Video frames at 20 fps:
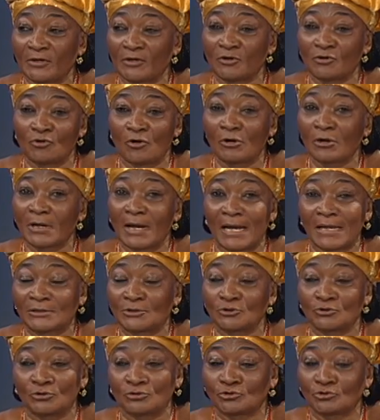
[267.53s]
wrong
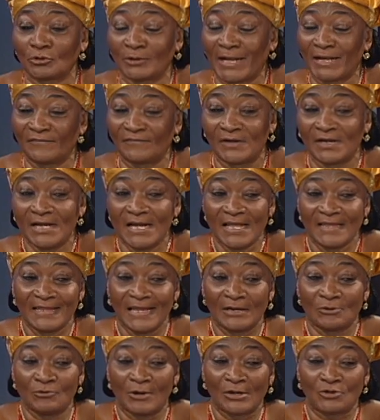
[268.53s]
attitude to life,
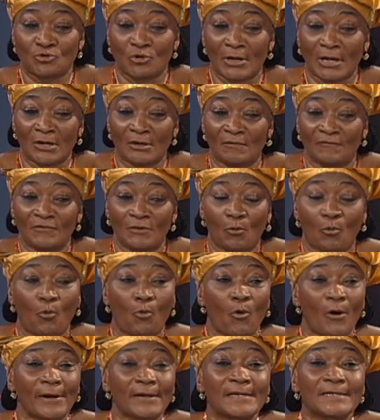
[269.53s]
that we are talking of the
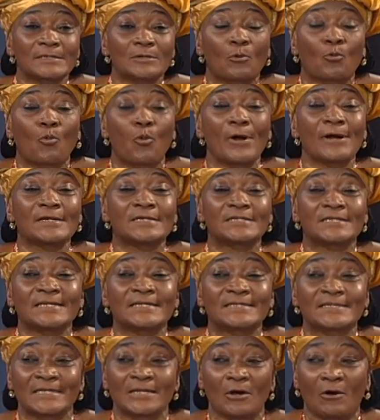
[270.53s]
quality,
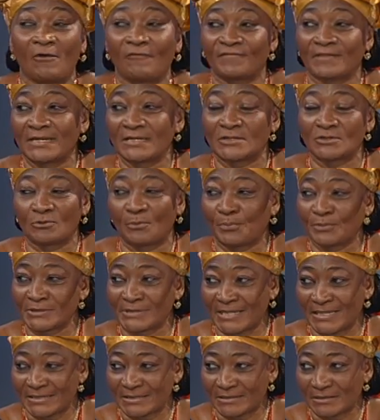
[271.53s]
quantity of things to
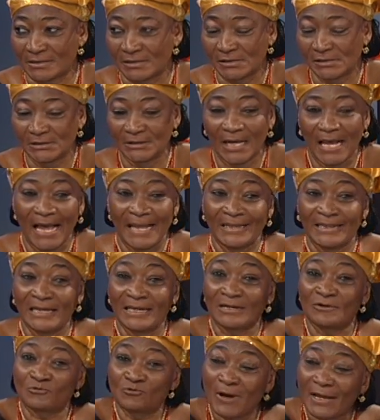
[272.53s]
possess, mm -hmm. and then
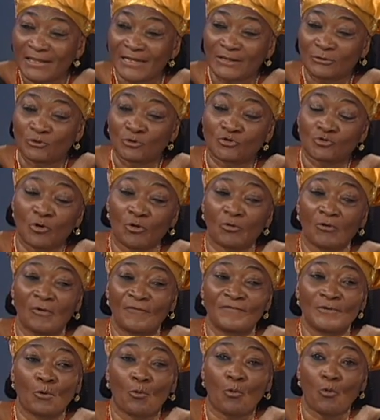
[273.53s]
rather to talk of
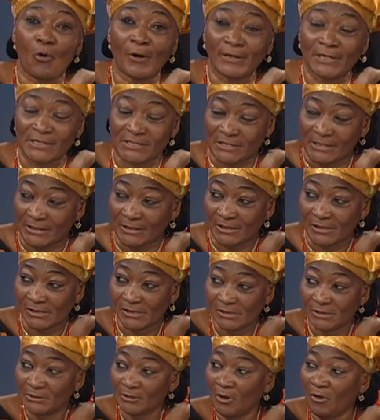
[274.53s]
the quality
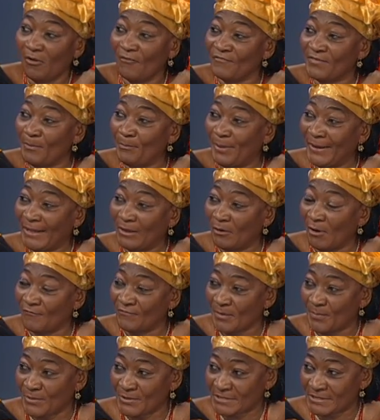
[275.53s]
of the being of
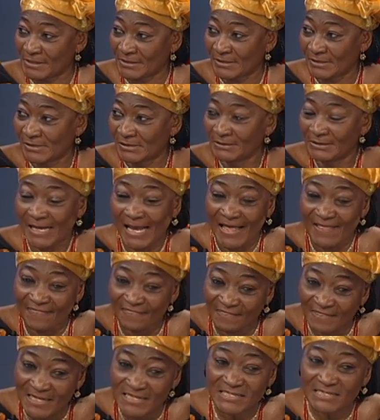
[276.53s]
the person.
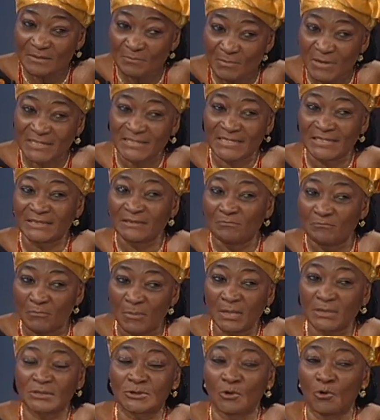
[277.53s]
And this message
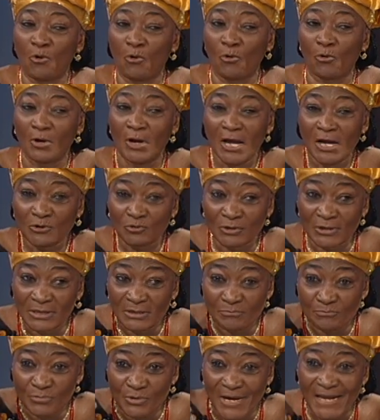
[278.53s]
must go to the
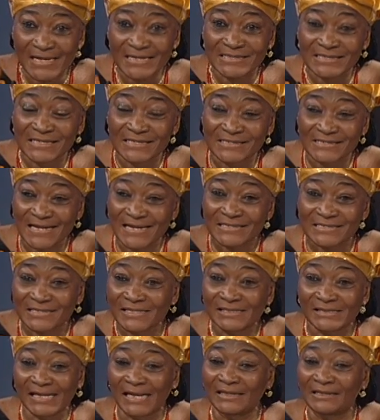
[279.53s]
brains, the
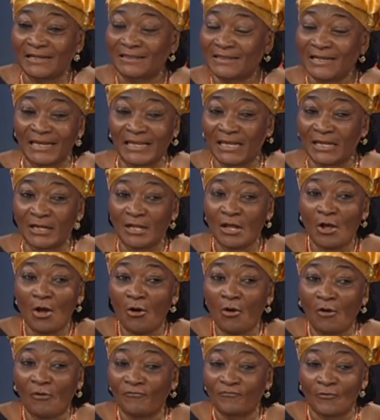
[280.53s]
senses, and the thinking
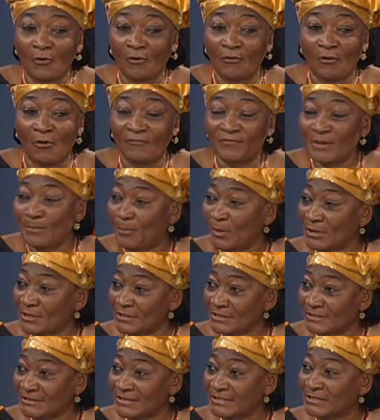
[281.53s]
of, of, of the
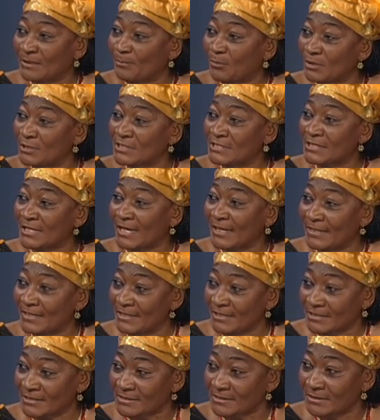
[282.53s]
politicians, the political
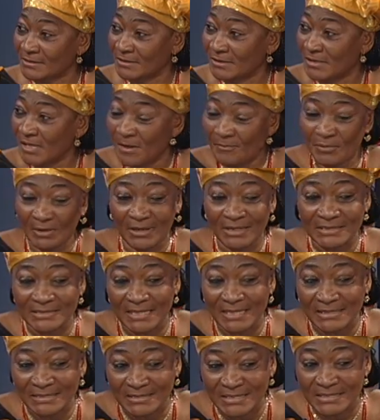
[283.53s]
leaders. Because
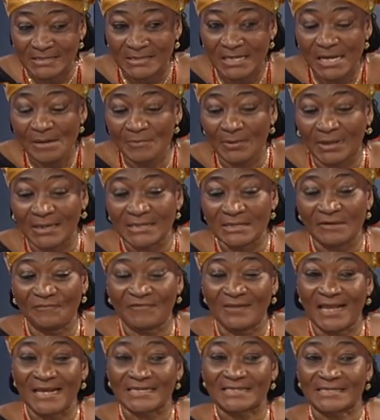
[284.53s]
it is because if
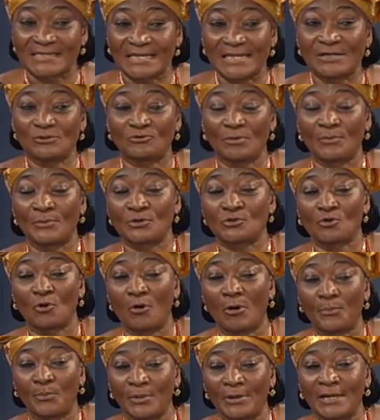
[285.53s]
they are seen to be so
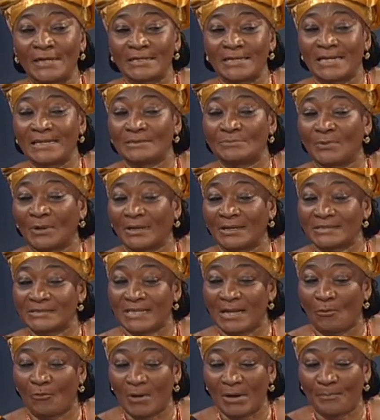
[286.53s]
opulent eh, because they
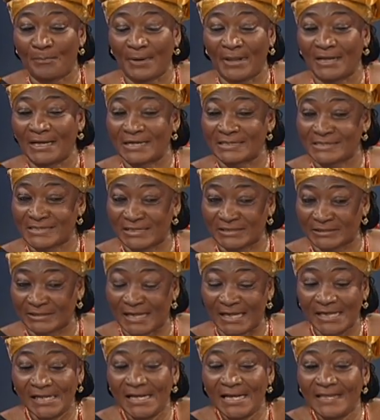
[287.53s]
are well paid, etc.,
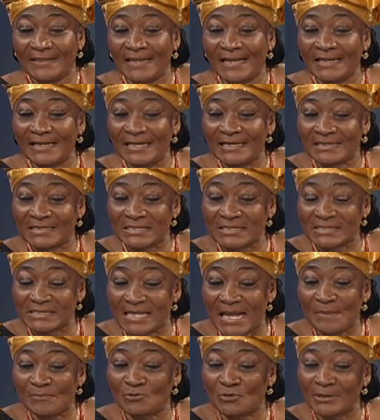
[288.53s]
then it is
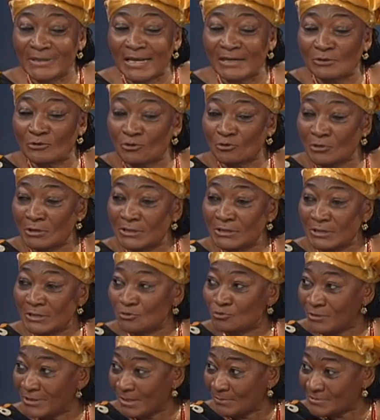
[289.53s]
them to not to,
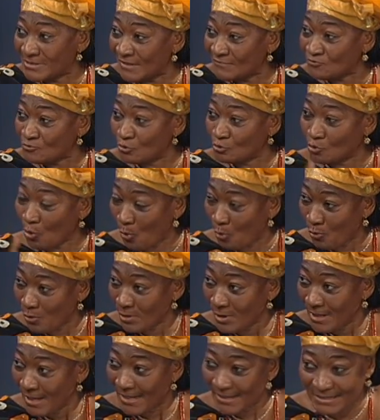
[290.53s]
to themselves to yeah. know.
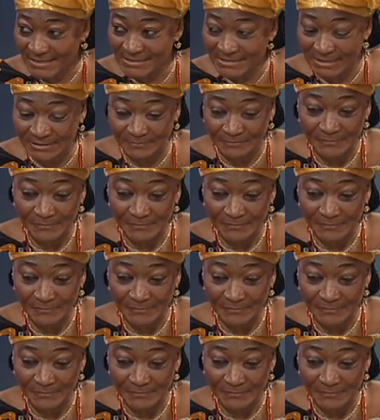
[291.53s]
Listen, you know